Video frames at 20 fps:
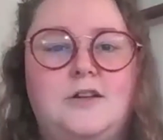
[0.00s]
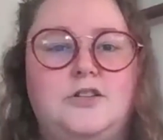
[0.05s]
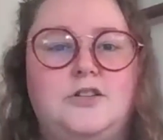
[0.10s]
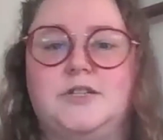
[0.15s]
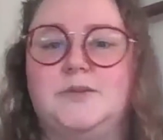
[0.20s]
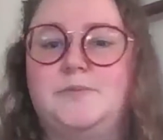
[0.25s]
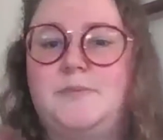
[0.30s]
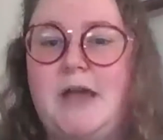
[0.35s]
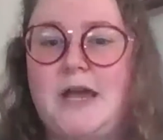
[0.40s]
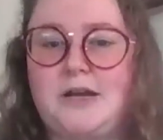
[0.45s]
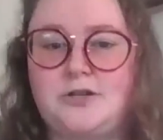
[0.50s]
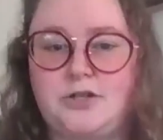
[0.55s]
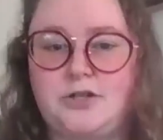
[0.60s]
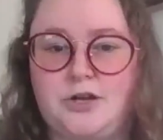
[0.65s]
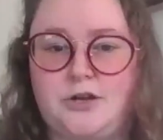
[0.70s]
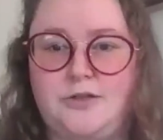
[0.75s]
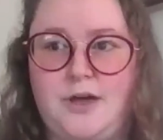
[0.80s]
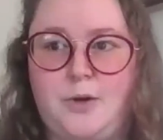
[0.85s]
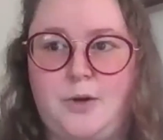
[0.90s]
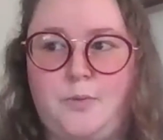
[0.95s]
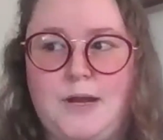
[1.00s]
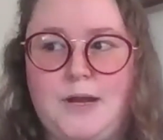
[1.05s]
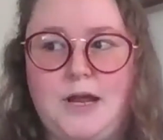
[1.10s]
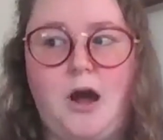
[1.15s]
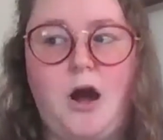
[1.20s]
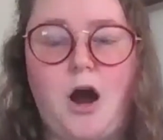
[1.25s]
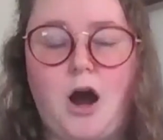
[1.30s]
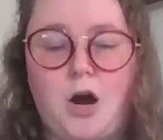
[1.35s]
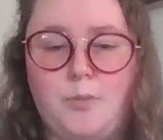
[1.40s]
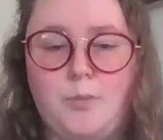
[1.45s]
just make sure that
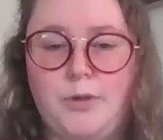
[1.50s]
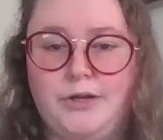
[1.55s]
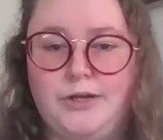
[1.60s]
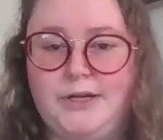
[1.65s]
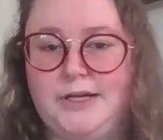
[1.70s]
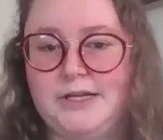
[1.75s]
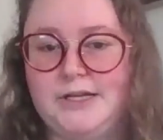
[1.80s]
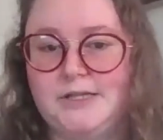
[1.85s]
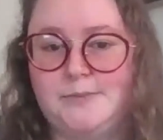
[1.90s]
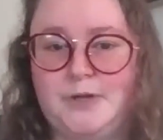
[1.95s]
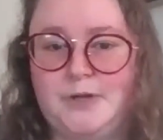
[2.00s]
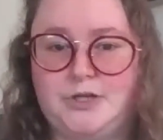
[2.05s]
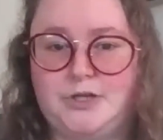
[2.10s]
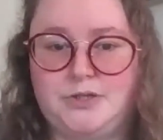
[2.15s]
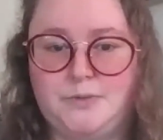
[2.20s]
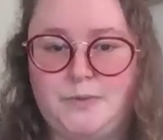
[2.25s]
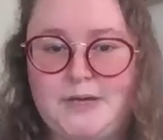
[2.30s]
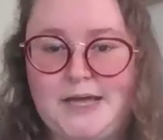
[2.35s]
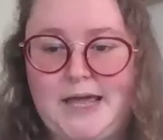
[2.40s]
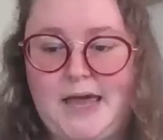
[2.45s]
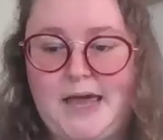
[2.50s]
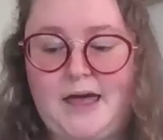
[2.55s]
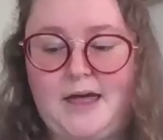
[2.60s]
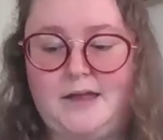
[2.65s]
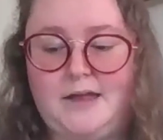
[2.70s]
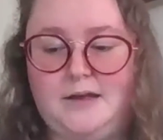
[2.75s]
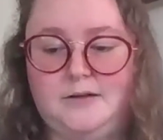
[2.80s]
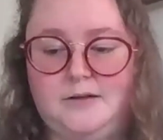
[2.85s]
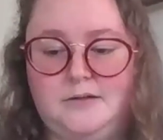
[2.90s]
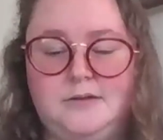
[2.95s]
we are building as much as we
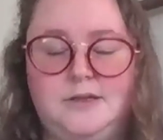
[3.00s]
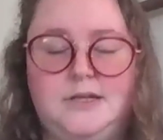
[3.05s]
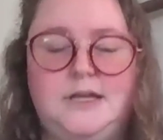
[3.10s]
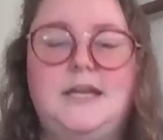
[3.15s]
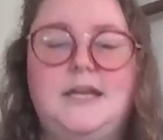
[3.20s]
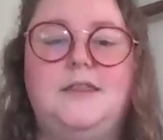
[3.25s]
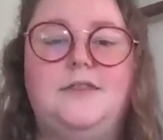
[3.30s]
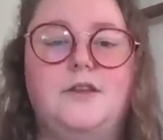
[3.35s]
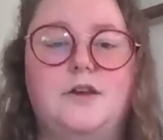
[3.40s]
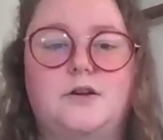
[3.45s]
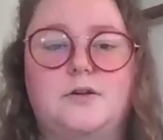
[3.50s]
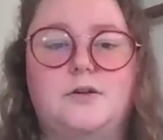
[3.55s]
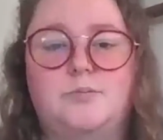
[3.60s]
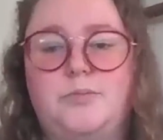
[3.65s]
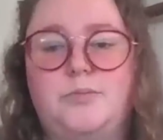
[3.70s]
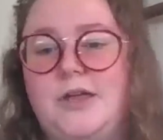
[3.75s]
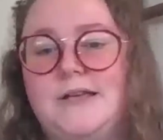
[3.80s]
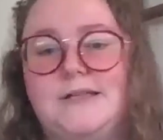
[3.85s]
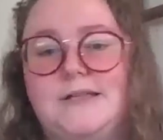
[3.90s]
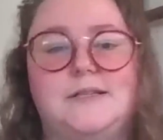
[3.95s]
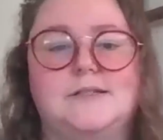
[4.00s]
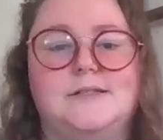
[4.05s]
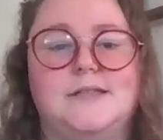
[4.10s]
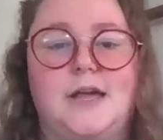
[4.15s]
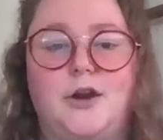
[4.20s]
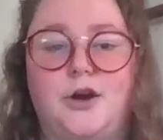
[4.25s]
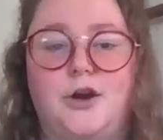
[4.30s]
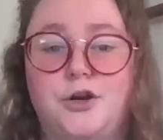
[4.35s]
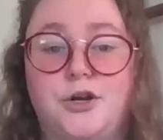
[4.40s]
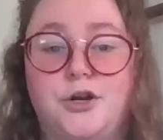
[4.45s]
can in the places
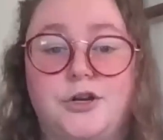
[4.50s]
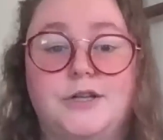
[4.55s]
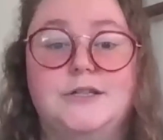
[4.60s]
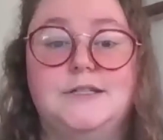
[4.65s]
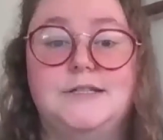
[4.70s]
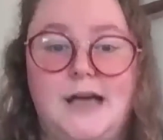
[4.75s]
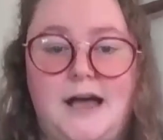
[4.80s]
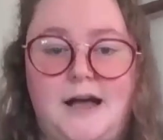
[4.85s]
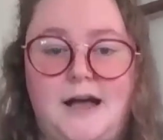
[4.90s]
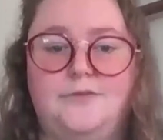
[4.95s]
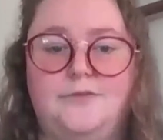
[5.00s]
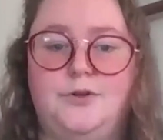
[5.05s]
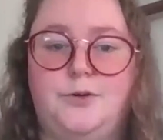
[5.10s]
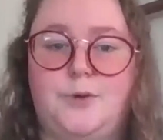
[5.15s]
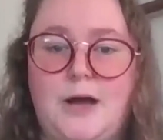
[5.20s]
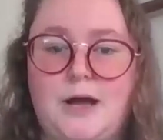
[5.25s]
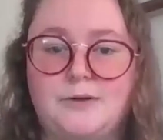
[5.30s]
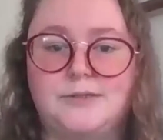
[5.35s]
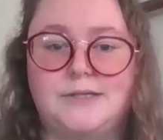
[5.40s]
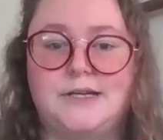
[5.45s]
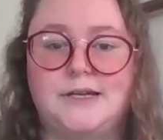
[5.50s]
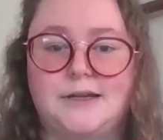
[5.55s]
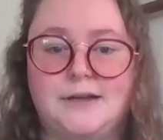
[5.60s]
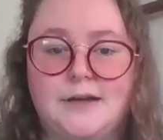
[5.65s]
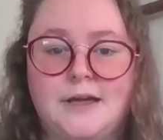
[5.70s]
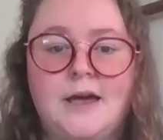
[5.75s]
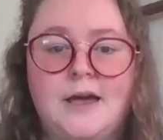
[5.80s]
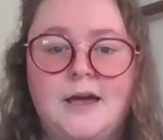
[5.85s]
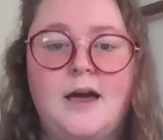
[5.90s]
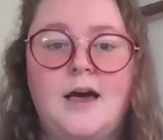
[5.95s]
that are good to have new
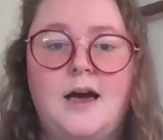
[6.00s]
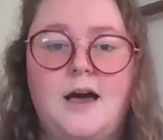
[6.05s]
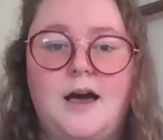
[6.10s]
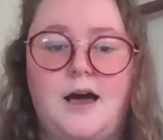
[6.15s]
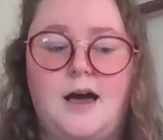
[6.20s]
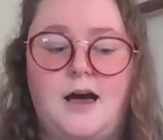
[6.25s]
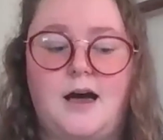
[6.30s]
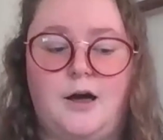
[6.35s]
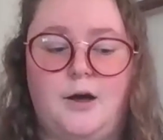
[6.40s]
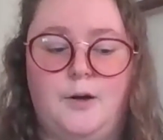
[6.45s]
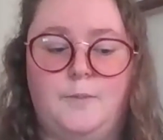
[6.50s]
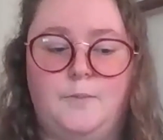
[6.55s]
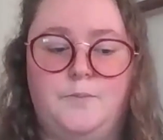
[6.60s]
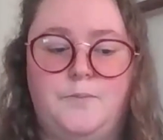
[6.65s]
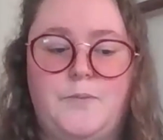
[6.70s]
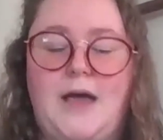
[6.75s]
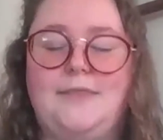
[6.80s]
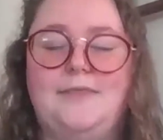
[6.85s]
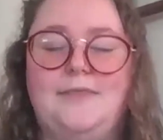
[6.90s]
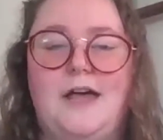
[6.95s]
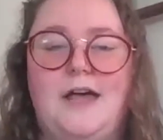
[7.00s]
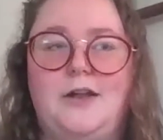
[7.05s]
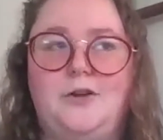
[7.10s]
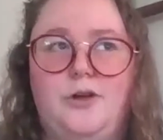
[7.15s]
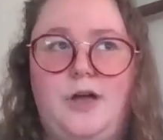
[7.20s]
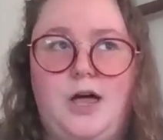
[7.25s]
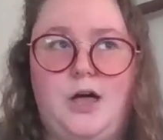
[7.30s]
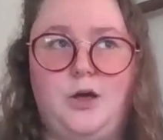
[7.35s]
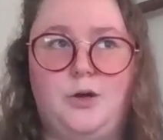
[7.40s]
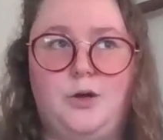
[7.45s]
housing. And
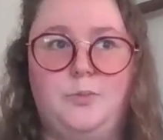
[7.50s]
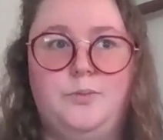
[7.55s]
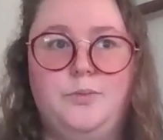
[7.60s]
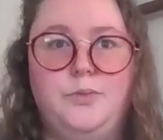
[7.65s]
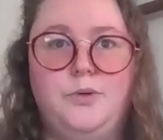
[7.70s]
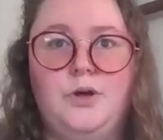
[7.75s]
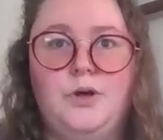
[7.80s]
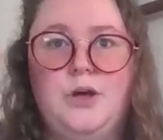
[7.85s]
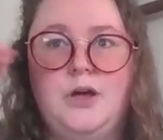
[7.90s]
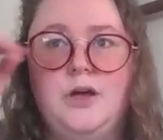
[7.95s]
that'll help